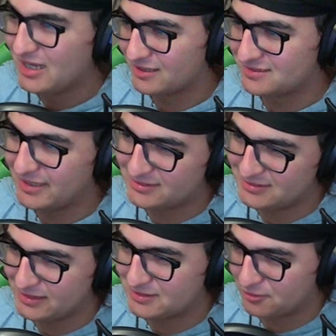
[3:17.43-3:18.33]
the Sen
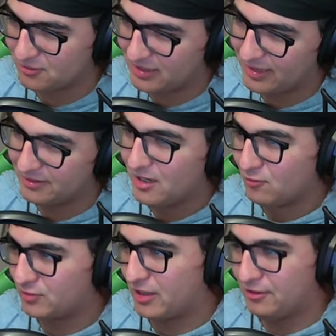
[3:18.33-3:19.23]
C0 line
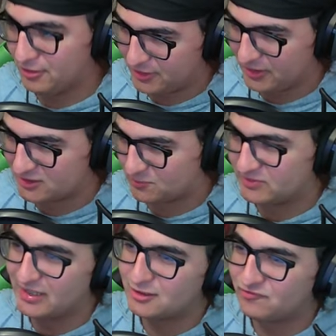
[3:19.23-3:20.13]
will carry your goods,
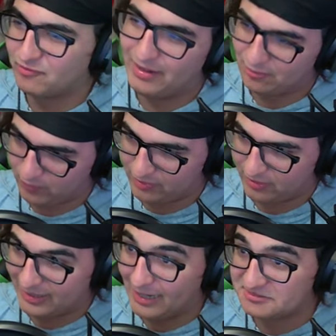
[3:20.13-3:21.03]
protect you from bad weather,
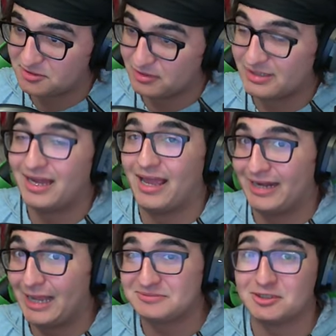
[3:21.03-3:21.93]
and absolutely not and
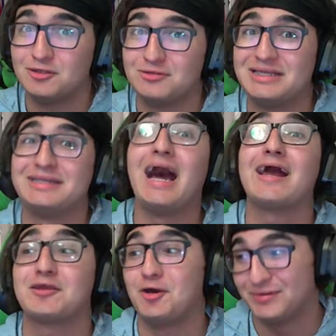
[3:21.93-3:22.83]
absolutely
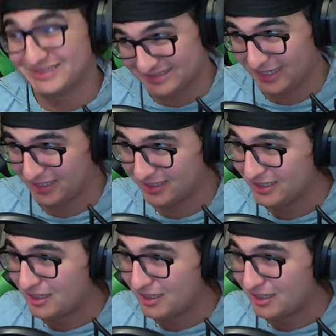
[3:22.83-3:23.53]
not go insane.